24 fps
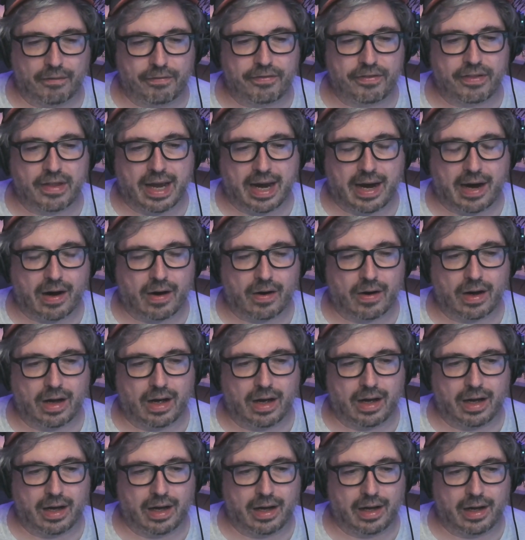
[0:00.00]
their
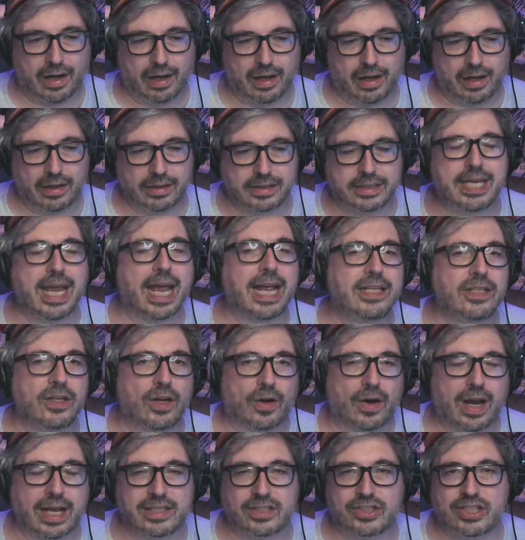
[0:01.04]

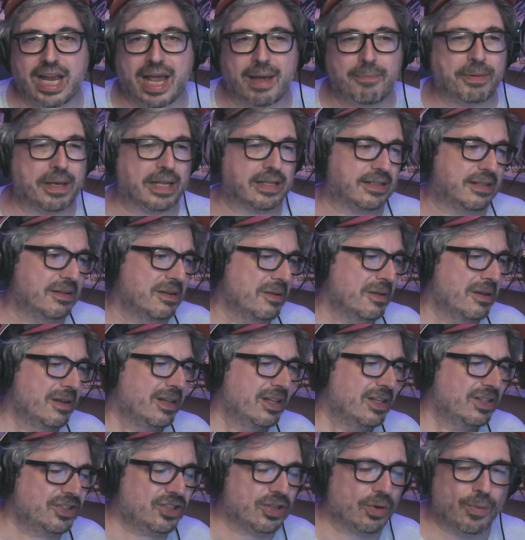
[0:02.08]
tenure as champions.
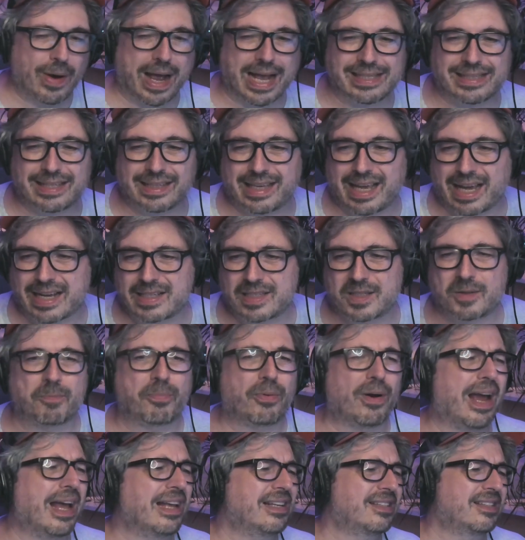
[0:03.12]
Jurassic
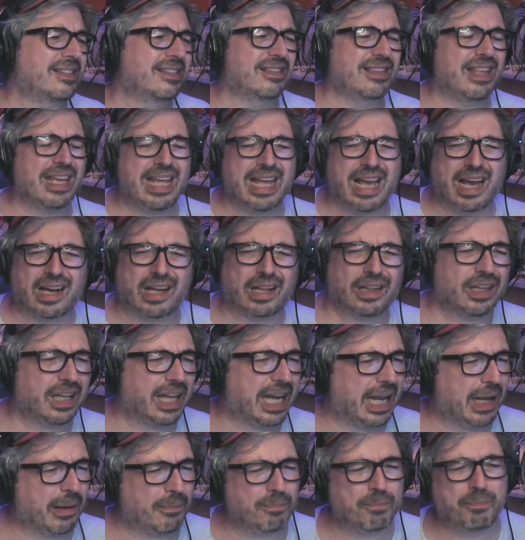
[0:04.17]
Express, The
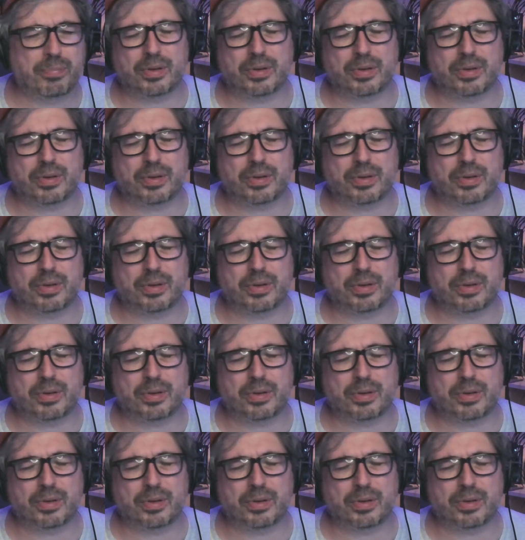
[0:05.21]
Acclaimed,